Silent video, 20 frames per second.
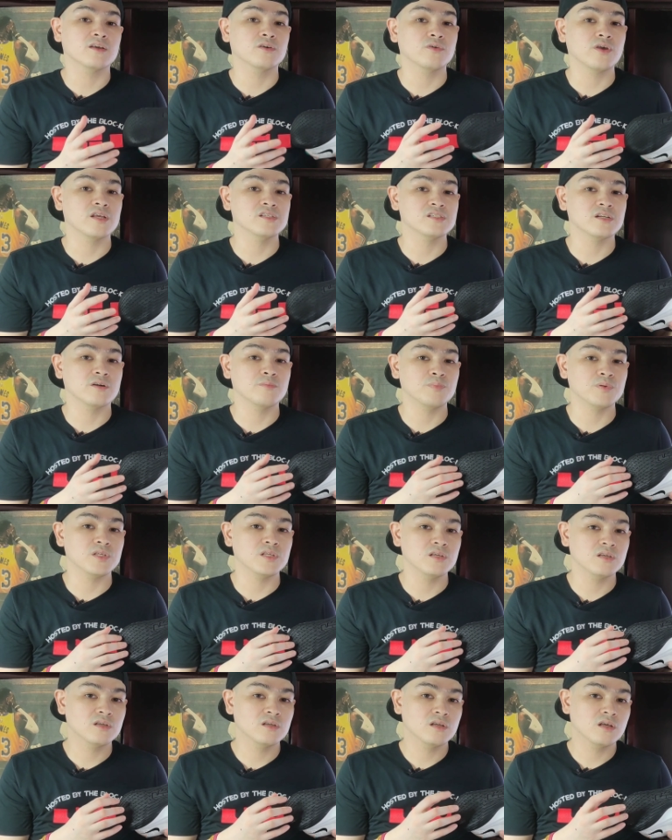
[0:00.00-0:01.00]
na yung S R
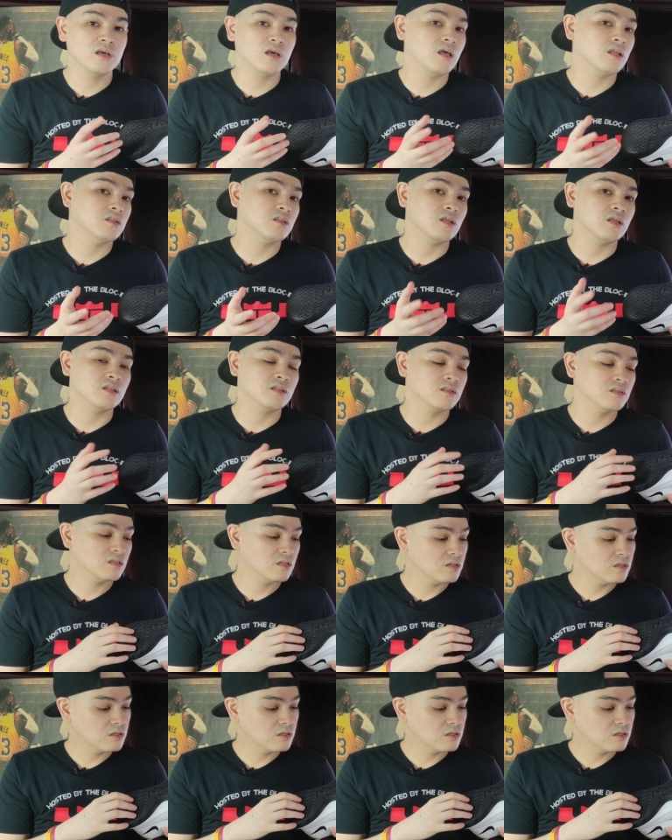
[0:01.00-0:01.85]
P. And then